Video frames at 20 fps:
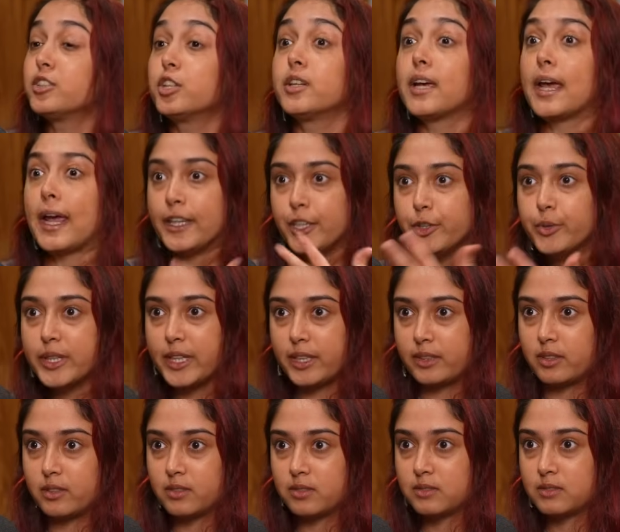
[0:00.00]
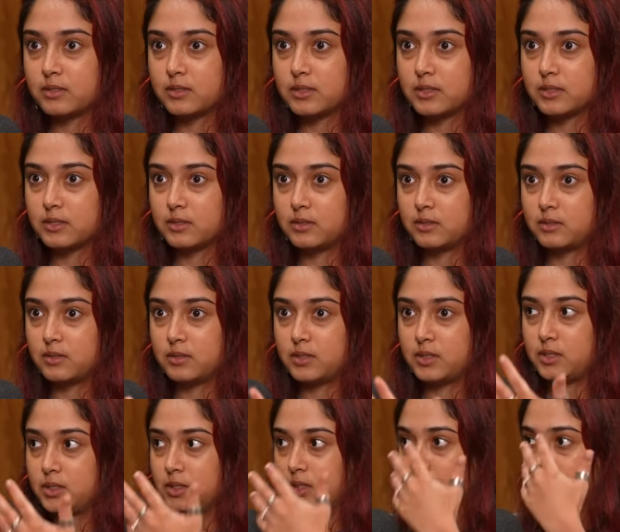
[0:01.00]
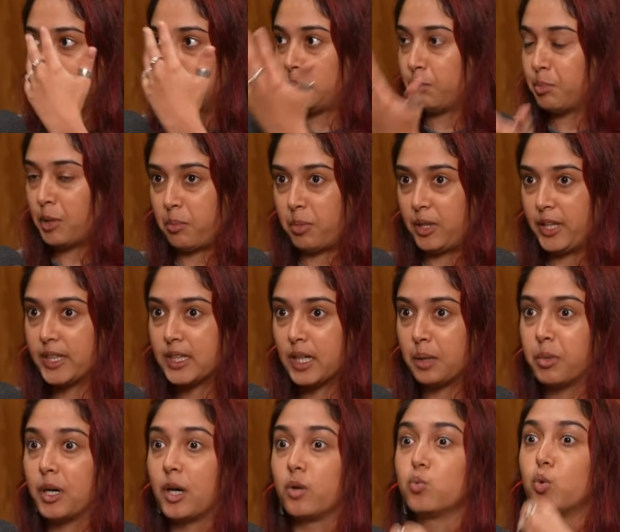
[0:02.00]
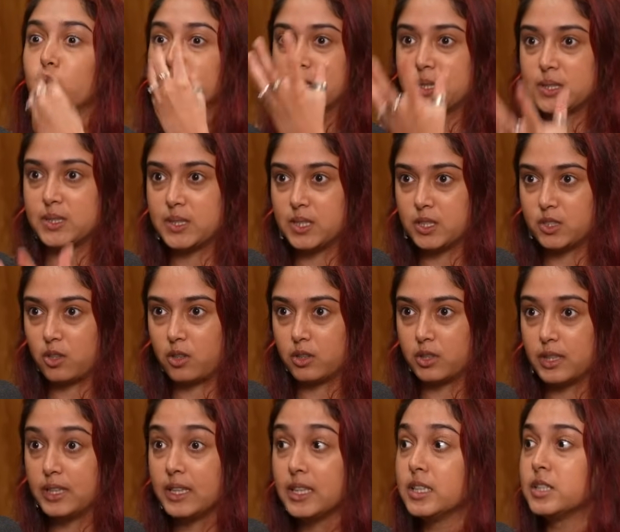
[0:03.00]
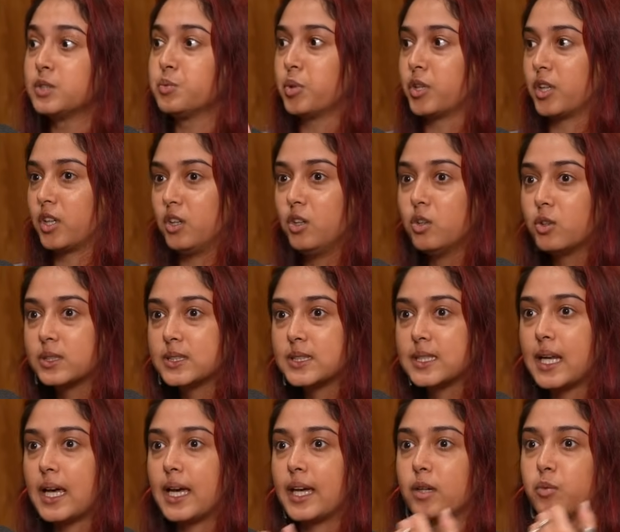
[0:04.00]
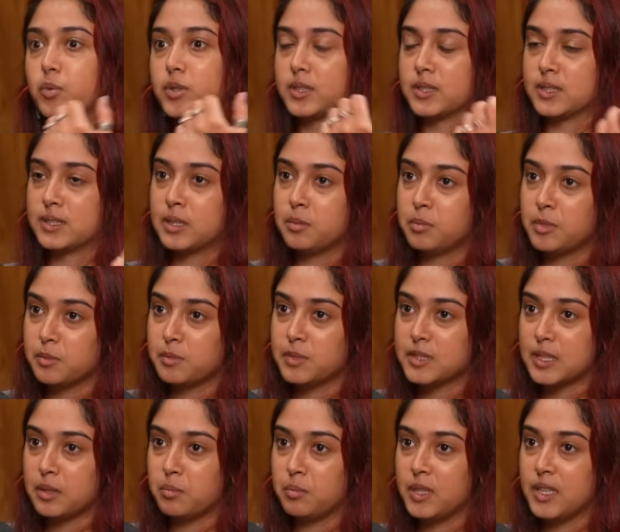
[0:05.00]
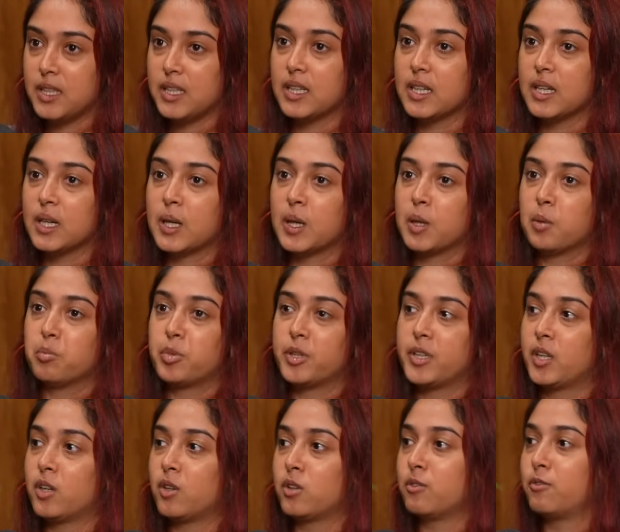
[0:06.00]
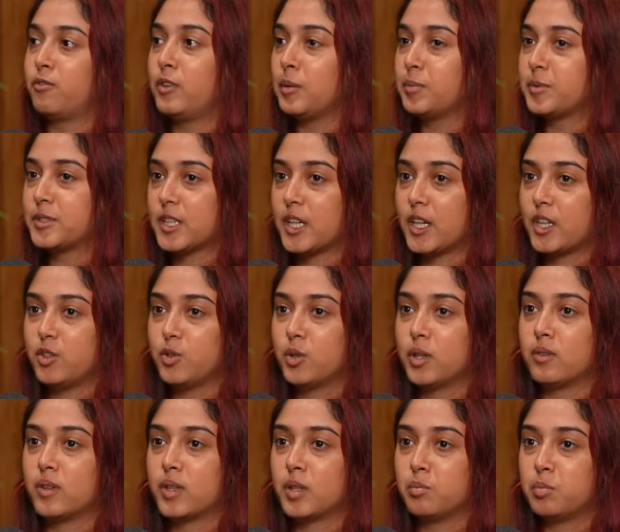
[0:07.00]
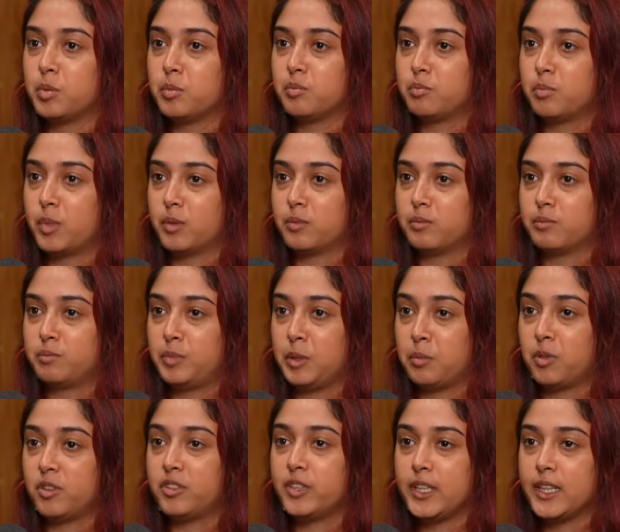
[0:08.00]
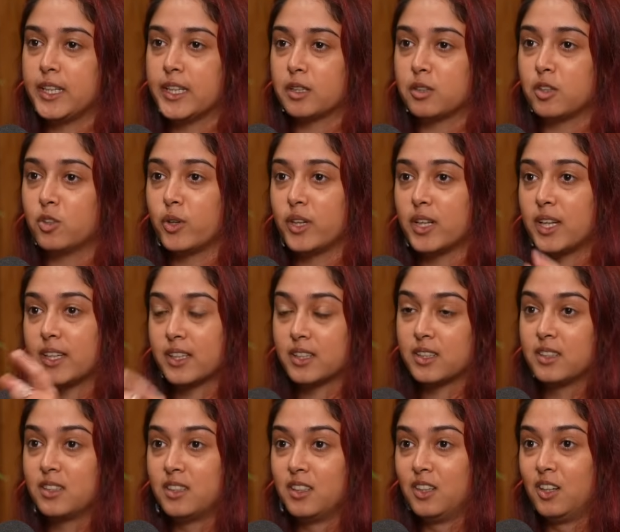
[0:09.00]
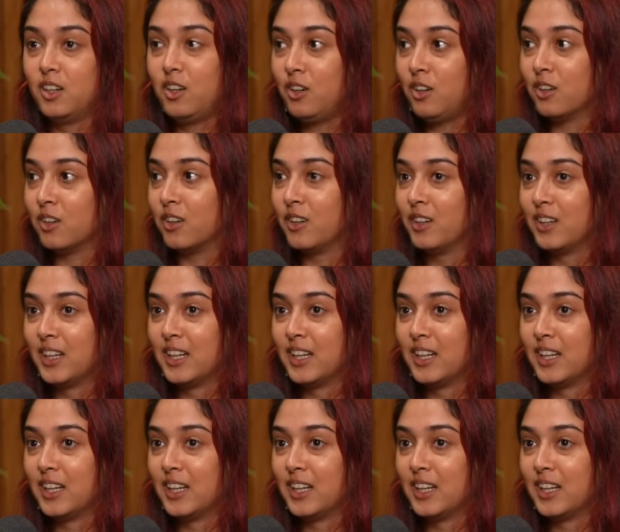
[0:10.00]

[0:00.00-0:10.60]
are trying to educate the public about what this disorder is, what it looks like, what the symptoms can be. But then on the flip side, you have other people reading it and going like, oh,